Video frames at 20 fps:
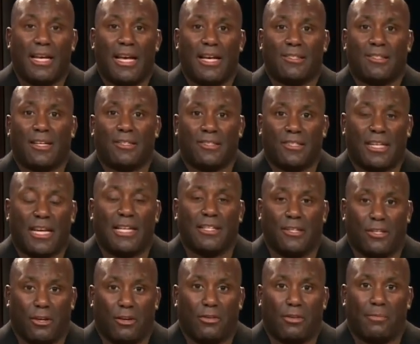As I said,
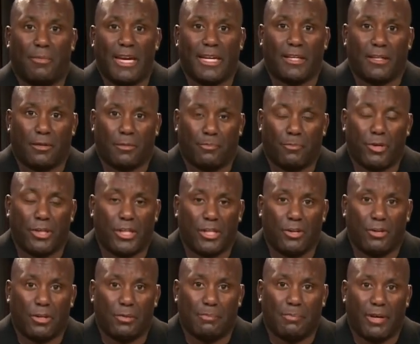you know, they're making a pretty
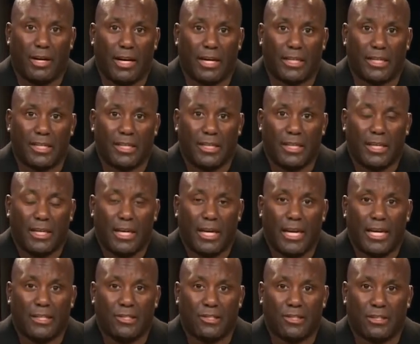good buck.
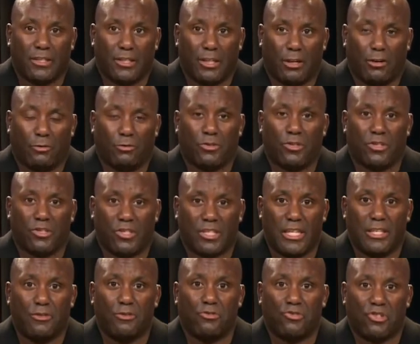It's, you know, to
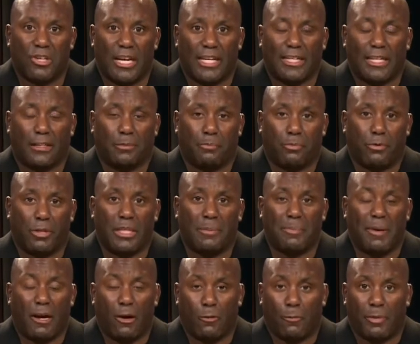see Duchene get a pretty
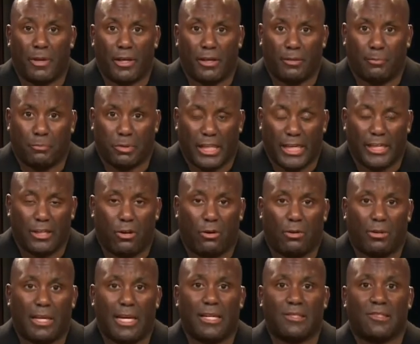power play, play
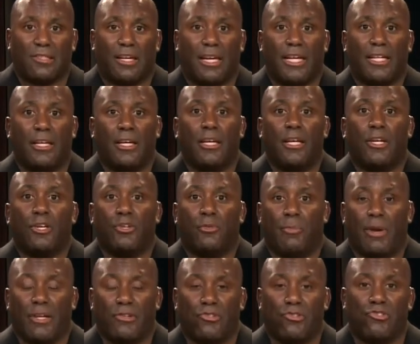goal last night. You
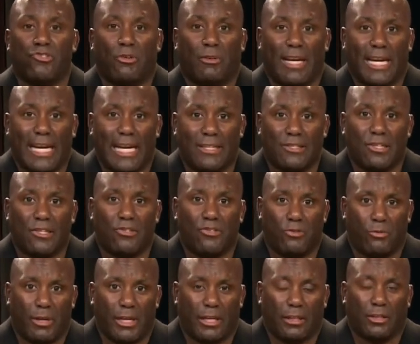mentioned Johansen
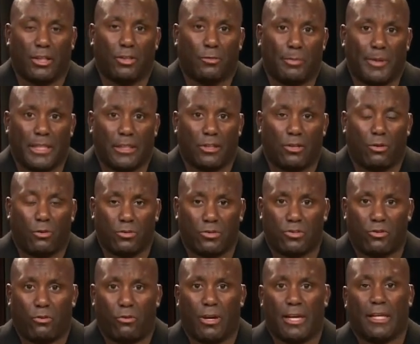doing a little bit of goal
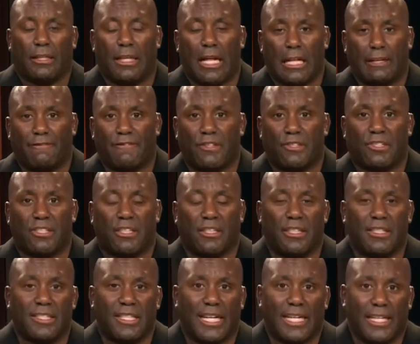scoring, a lot of
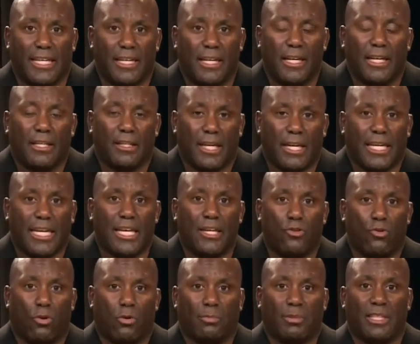facilitating like he
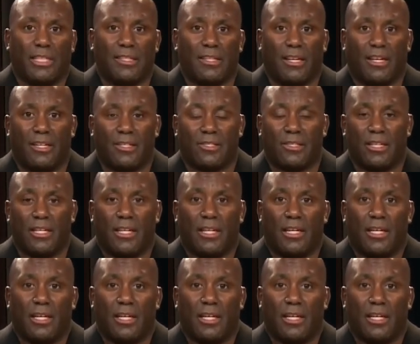normally does